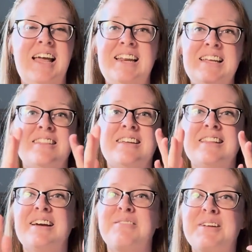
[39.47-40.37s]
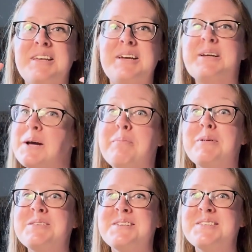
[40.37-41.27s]
anything that really
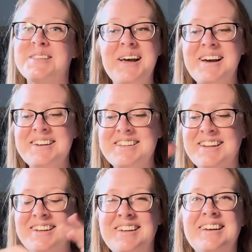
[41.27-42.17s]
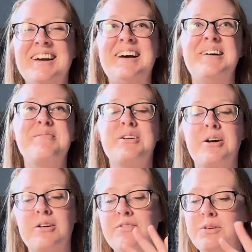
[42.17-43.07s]
encompasses that. There
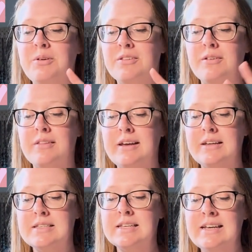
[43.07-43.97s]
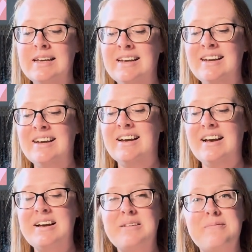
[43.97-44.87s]
are a few other things.
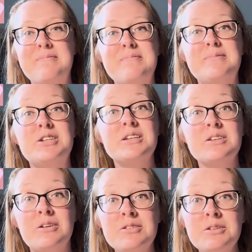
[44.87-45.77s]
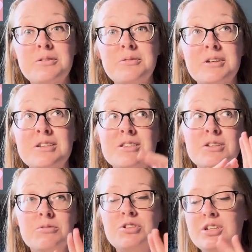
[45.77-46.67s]
She's also
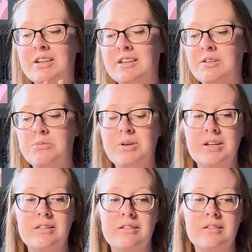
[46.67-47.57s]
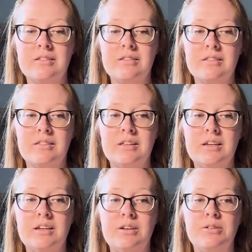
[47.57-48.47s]
associated with
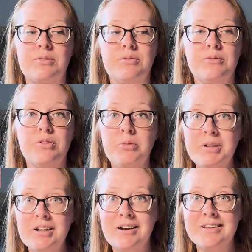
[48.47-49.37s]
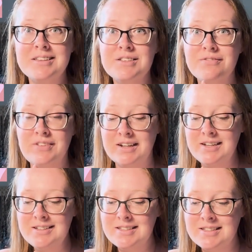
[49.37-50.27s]
the Roman goddess
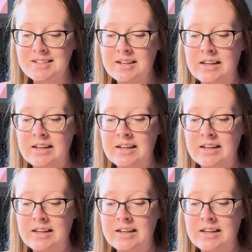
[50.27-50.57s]
Venus,